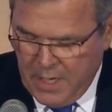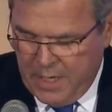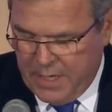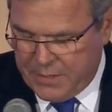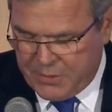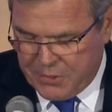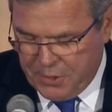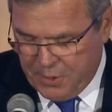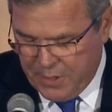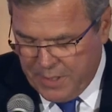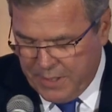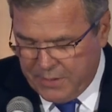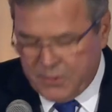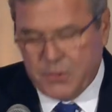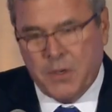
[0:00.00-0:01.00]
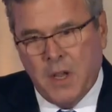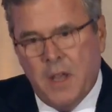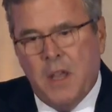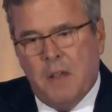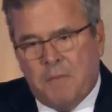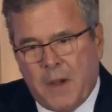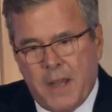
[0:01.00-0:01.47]
as Syrians
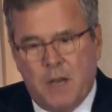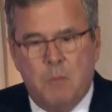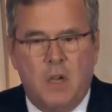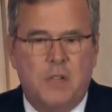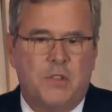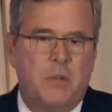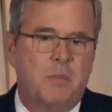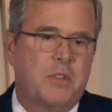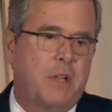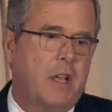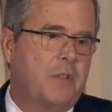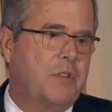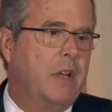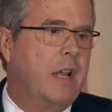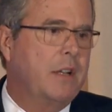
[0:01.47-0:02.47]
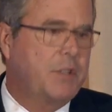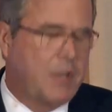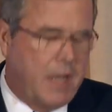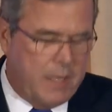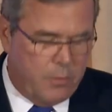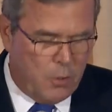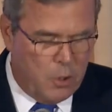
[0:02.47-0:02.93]
fight amongst themselves and
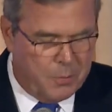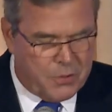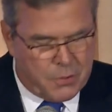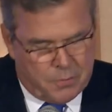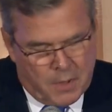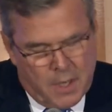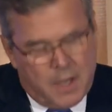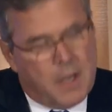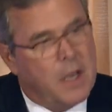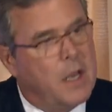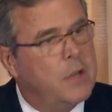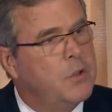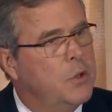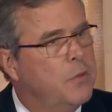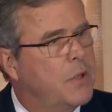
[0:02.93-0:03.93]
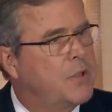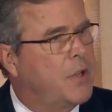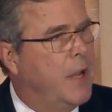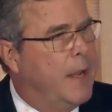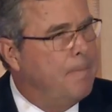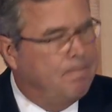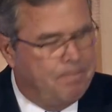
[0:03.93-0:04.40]
outside groups do the
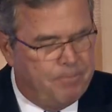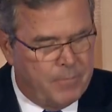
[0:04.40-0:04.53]
same.